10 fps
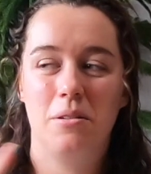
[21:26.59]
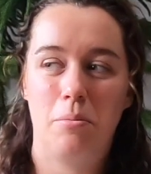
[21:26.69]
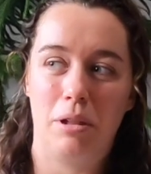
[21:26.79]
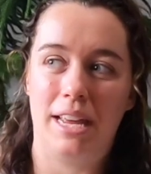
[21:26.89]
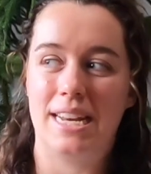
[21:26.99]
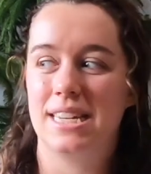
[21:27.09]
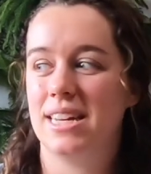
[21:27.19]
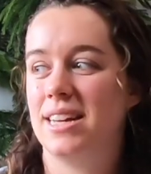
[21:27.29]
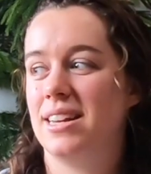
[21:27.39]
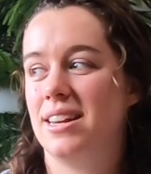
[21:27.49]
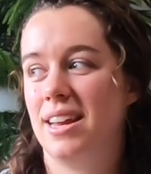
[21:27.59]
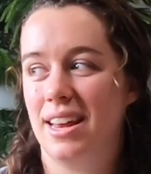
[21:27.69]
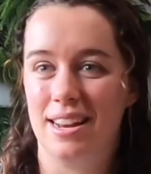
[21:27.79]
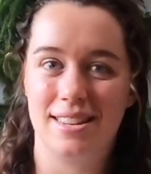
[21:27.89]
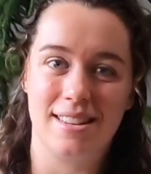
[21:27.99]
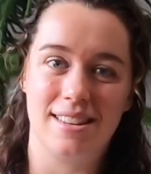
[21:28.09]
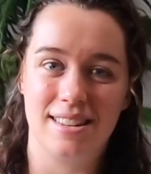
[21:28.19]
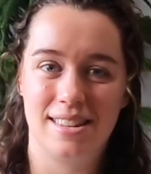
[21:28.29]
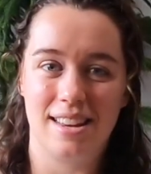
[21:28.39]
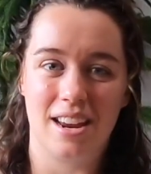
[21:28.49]
planted and it's in
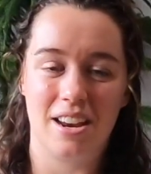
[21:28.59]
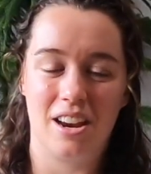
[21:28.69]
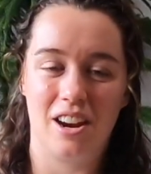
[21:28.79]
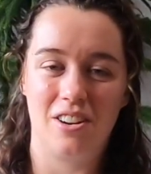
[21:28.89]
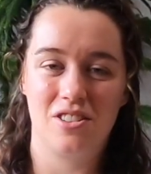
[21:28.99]
its second year.